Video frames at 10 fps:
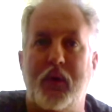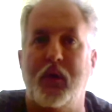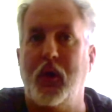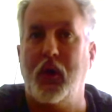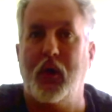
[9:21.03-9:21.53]
They
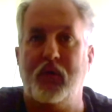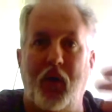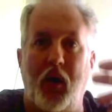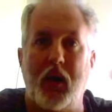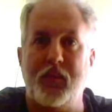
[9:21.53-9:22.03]
would
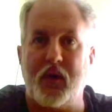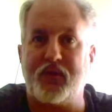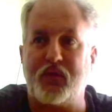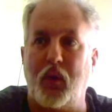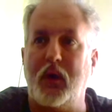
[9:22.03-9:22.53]

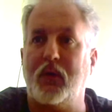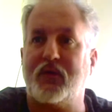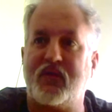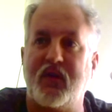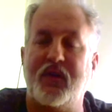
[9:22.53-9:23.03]
farm their
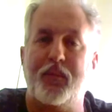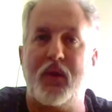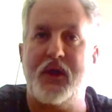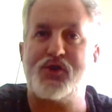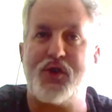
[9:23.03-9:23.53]
soils to
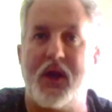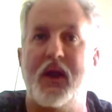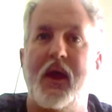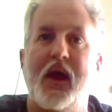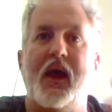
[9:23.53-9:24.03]

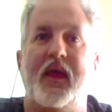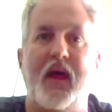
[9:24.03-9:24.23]
depletion